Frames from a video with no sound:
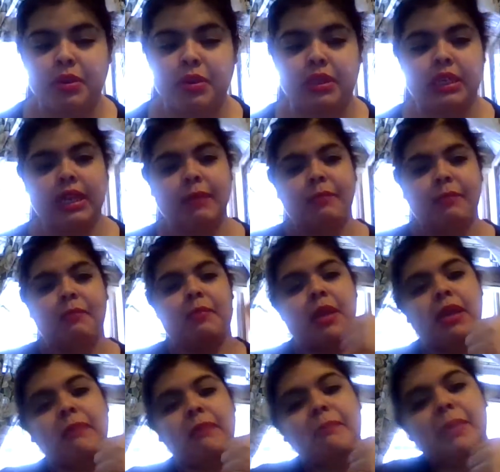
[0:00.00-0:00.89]
that
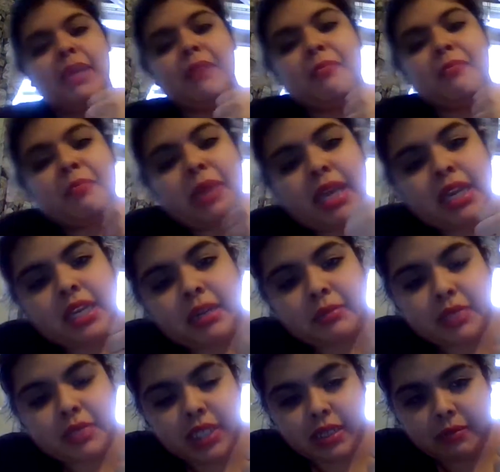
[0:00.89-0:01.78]
big
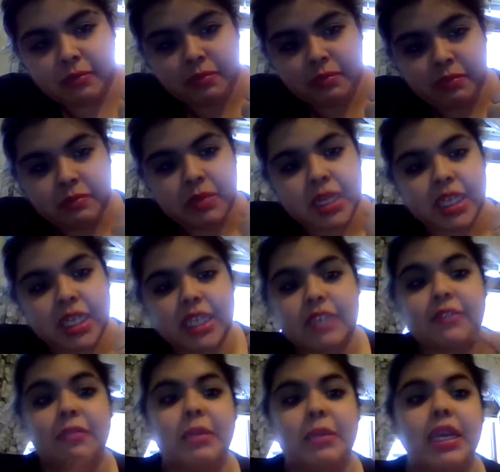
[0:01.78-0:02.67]
thumbs up, please,
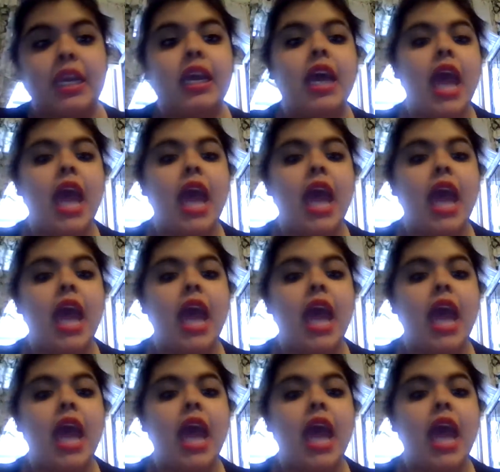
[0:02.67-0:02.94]
for me.